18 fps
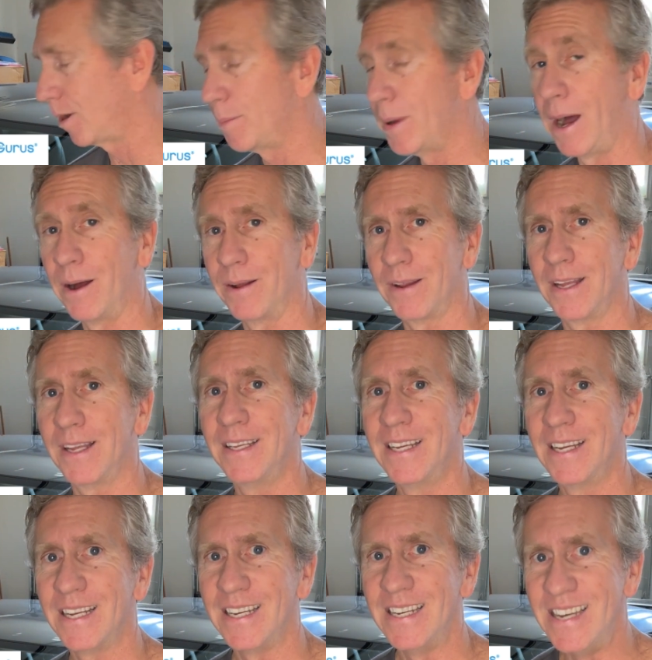about
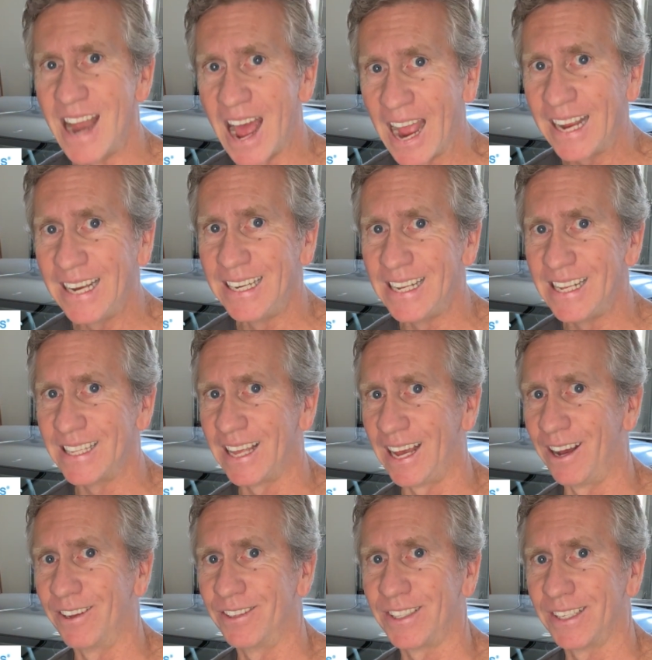
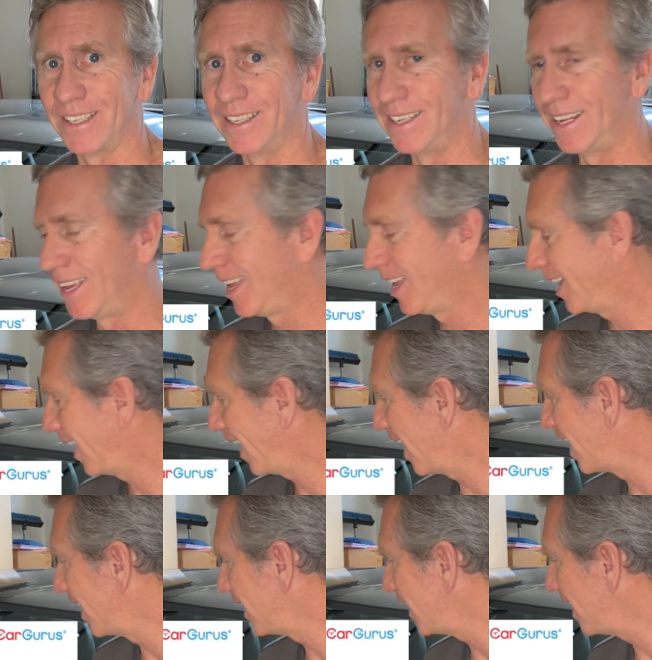90,000,
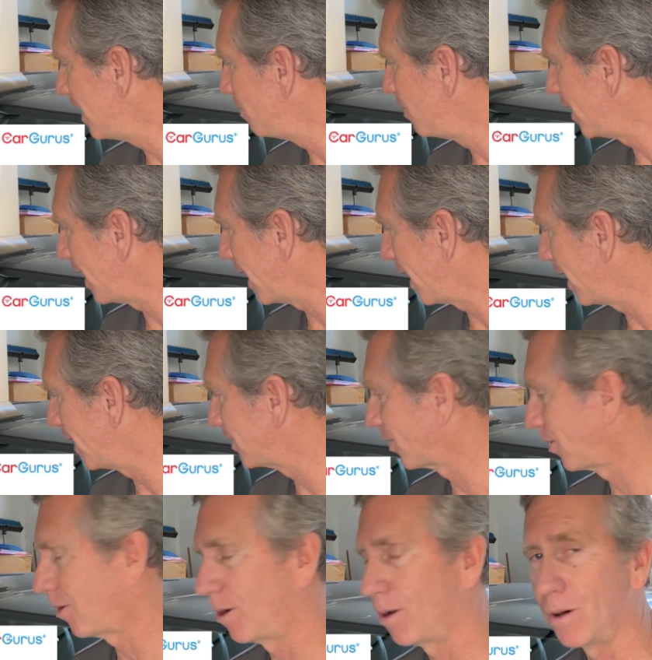and EBAs
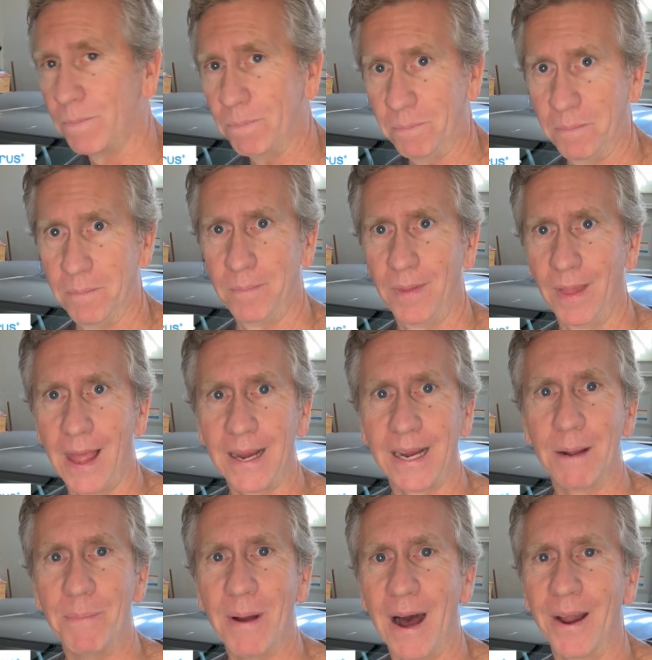are like
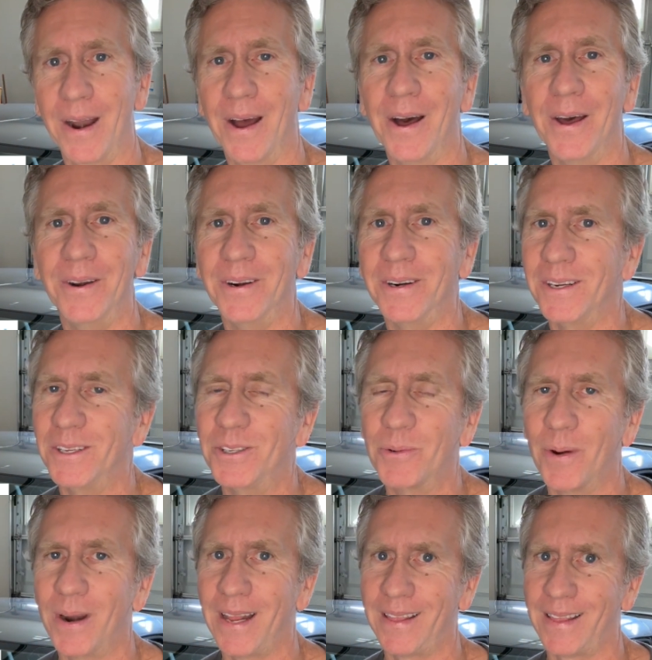about
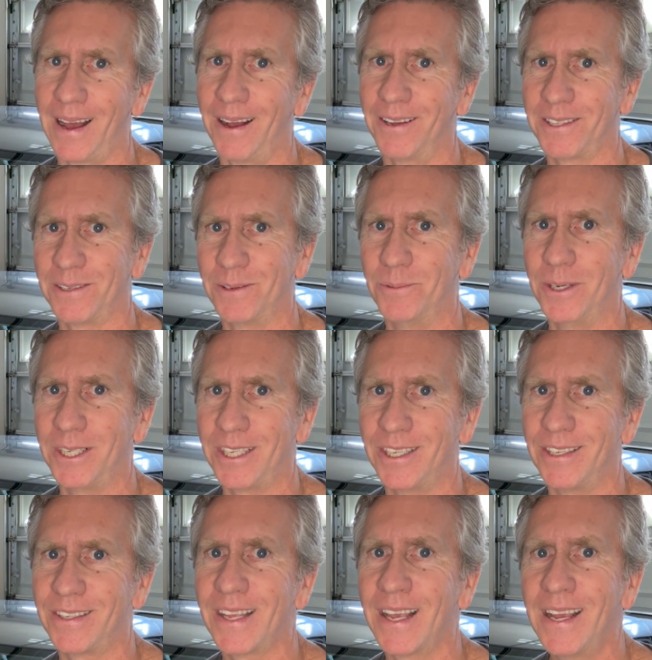120,000, which
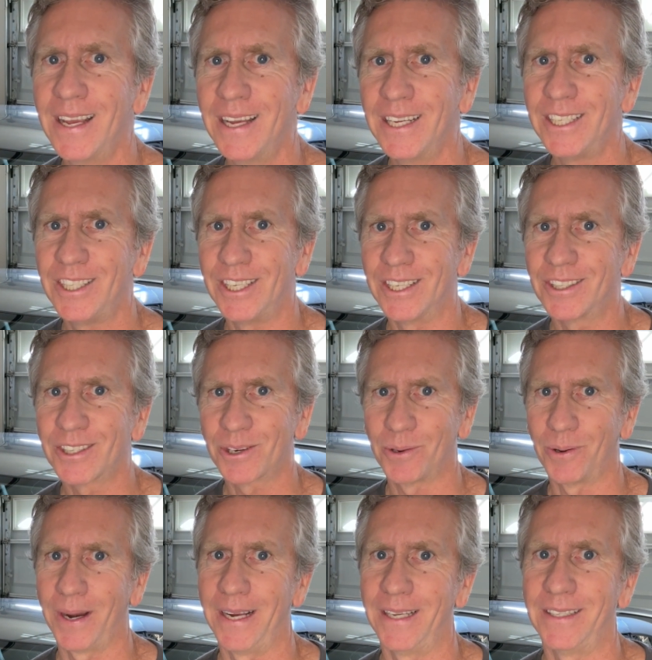is just
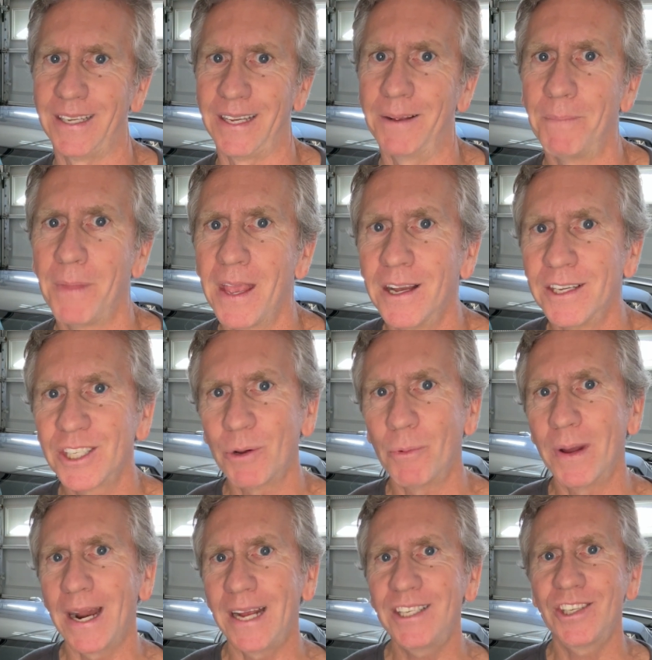crazy. So
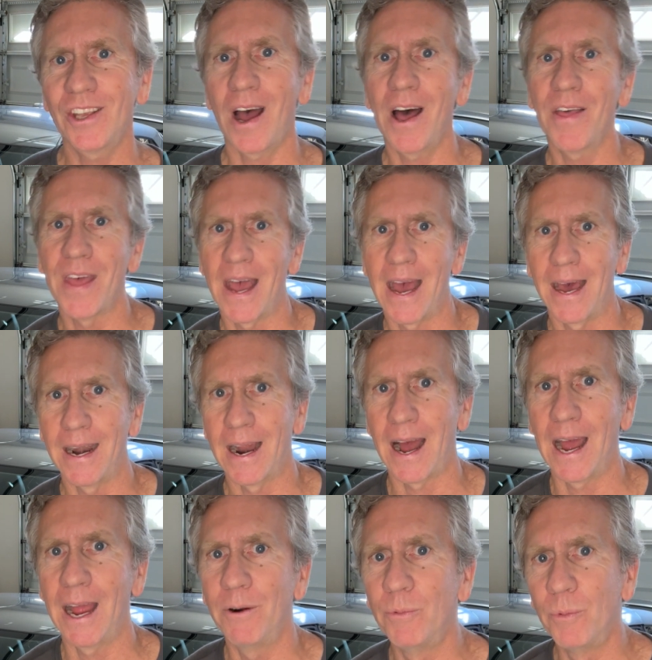when I saw that,
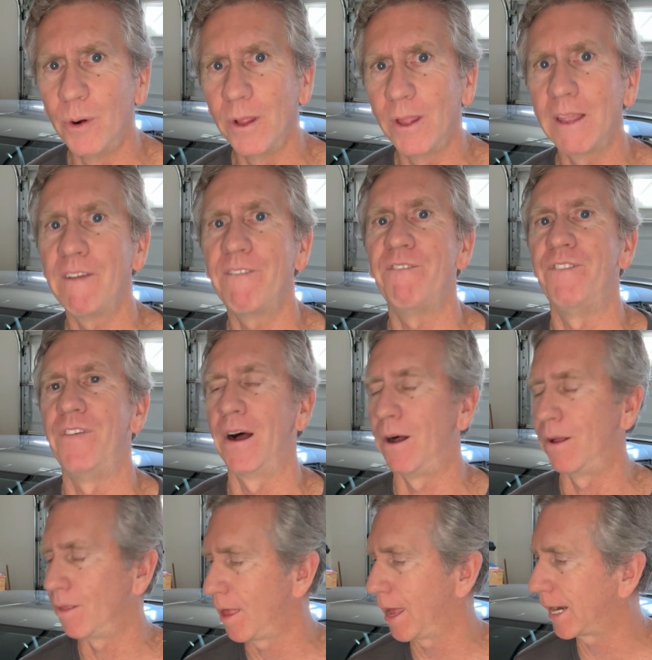I really
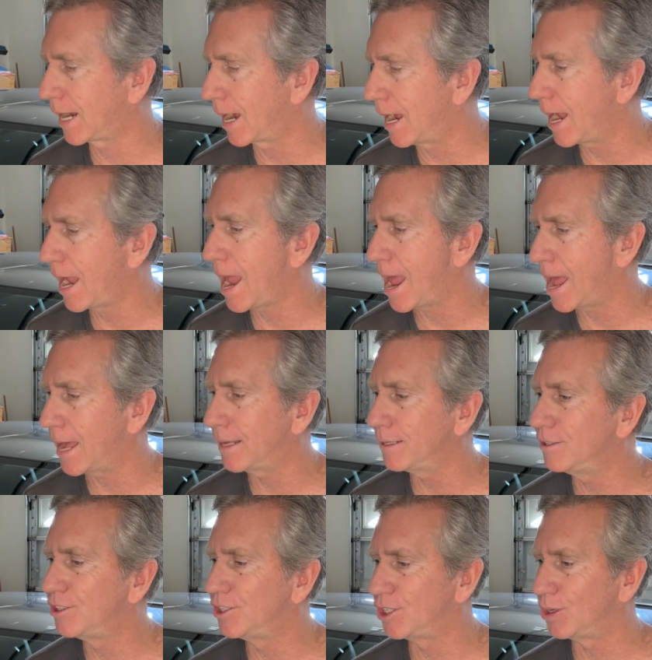felt like I
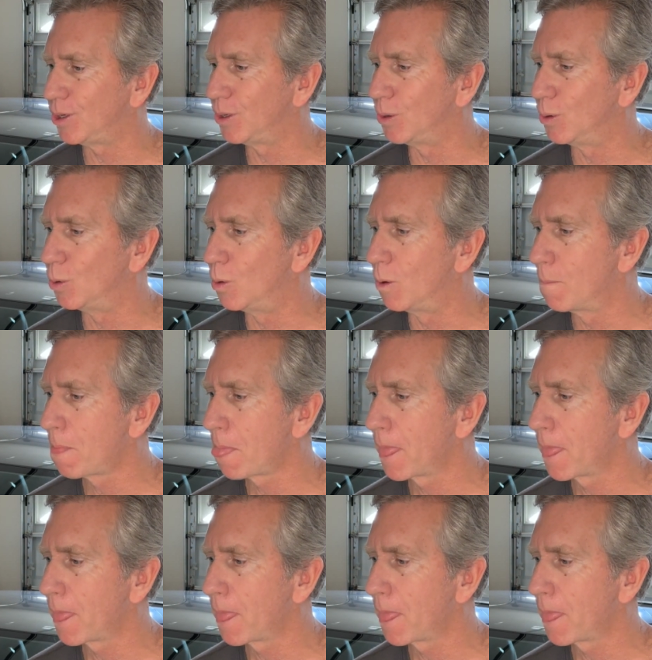had to